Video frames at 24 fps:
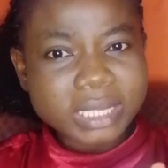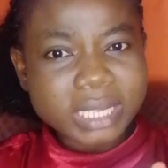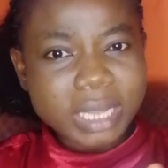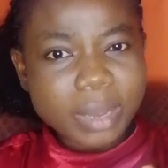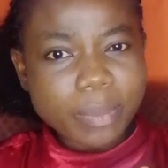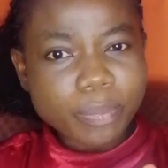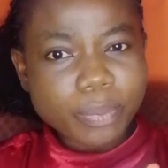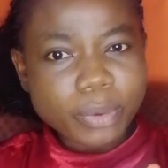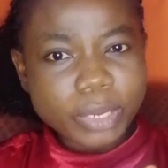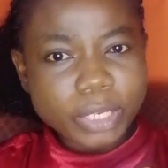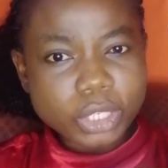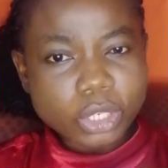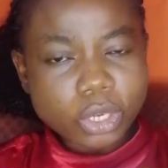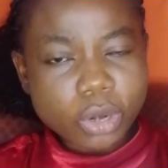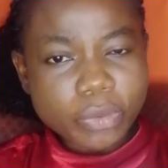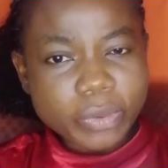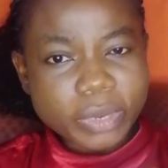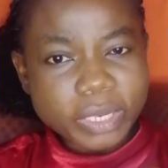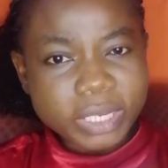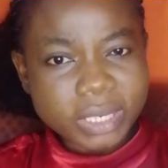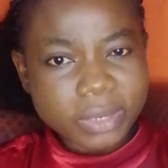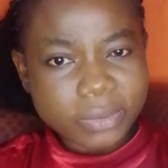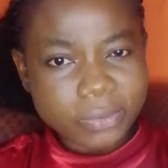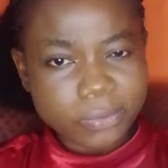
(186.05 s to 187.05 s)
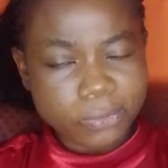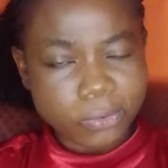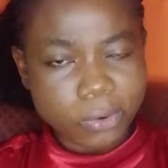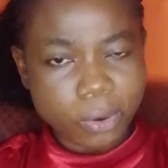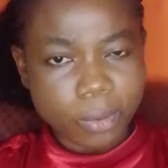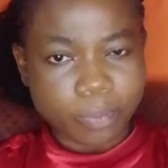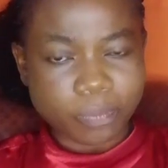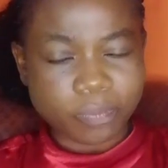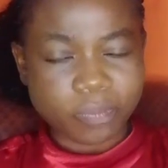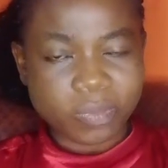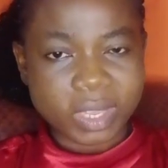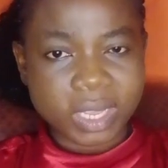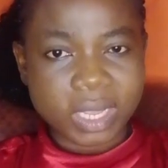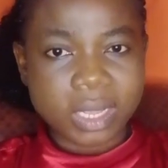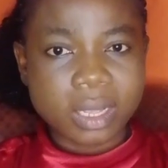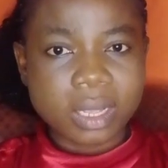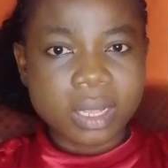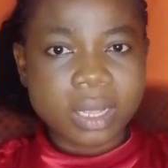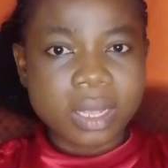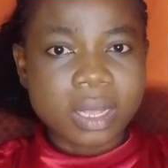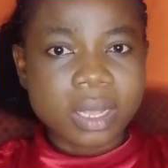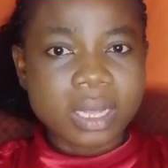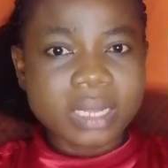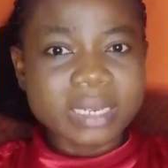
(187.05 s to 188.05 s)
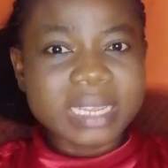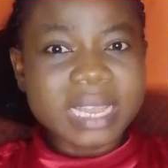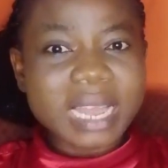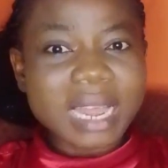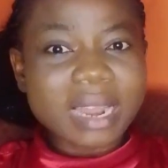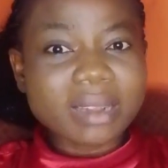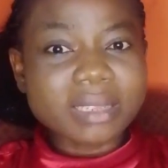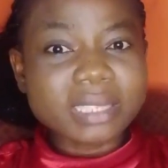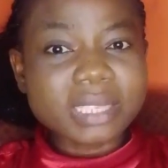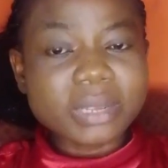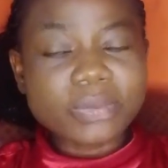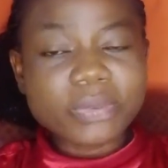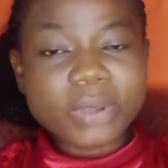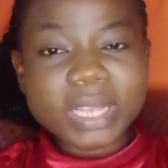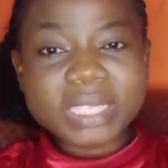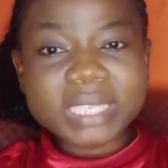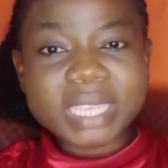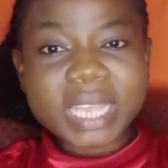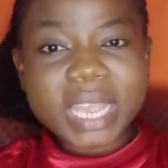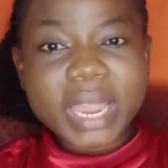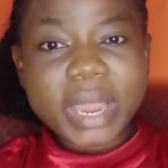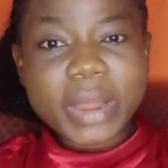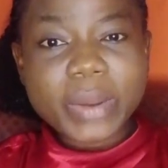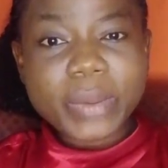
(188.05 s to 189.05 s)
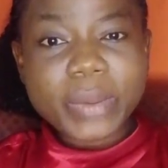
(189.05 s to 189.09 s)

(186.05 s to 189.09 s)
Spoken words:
temperature reading from. There are different.